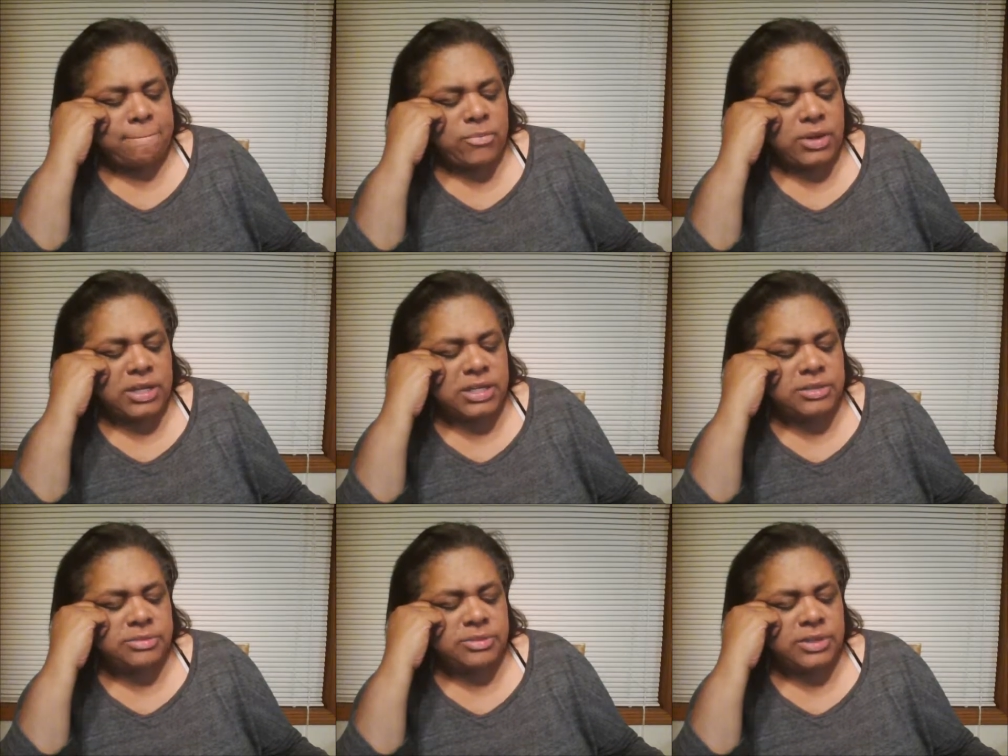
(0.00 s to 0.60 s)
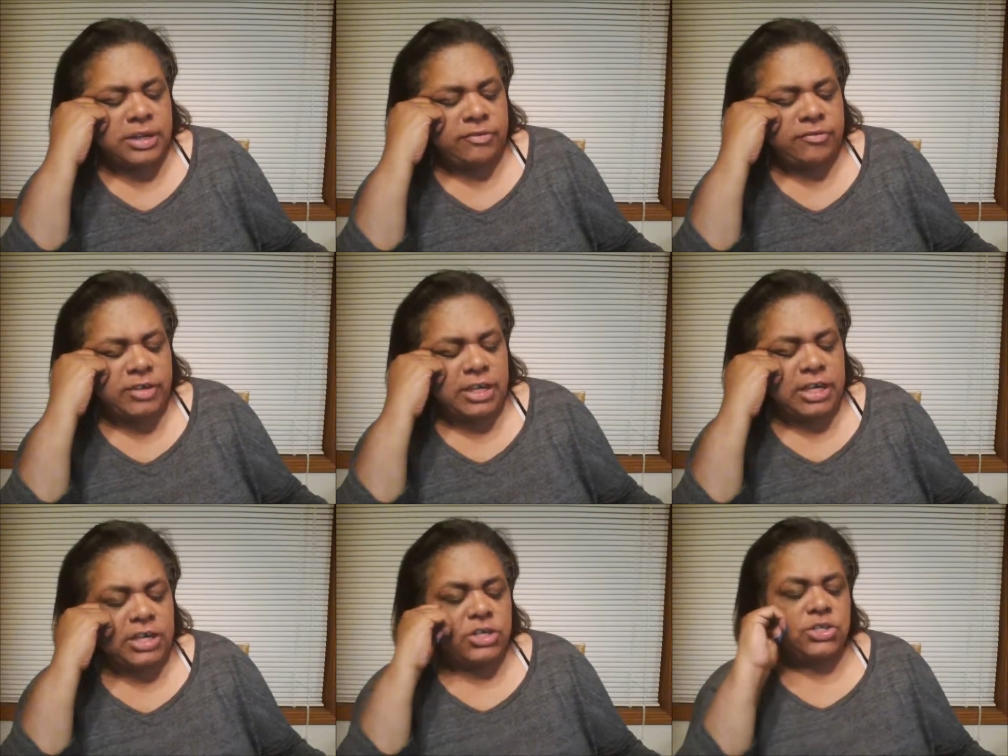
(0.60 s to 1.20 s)
we'll get some
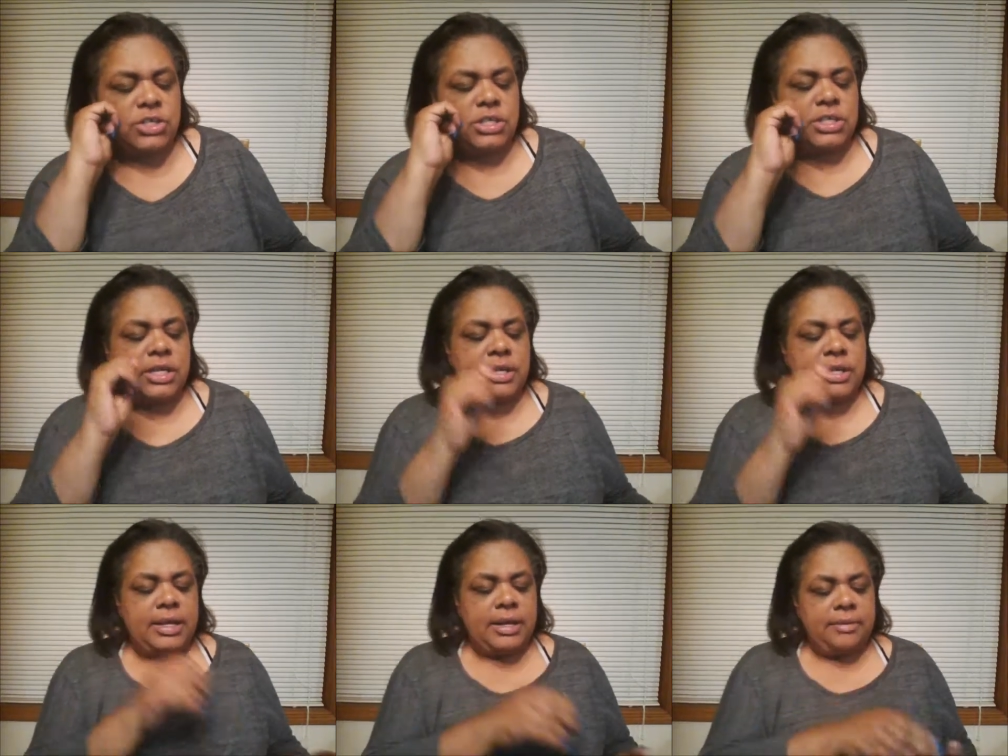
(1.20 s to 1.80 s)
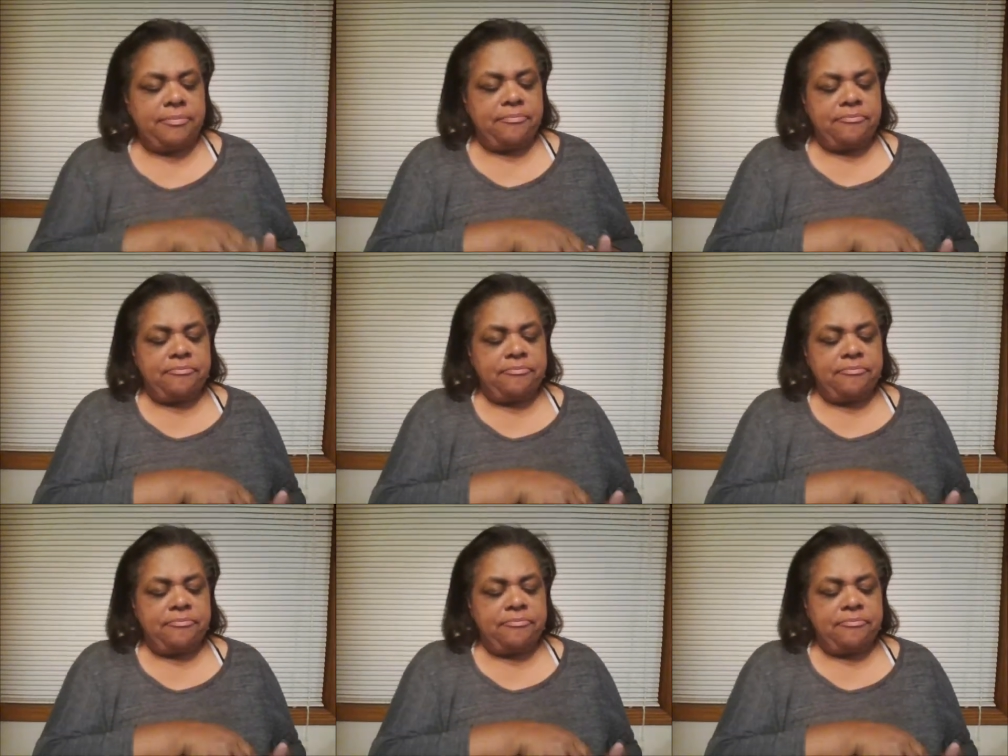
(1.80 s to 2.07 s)
clarifications on that.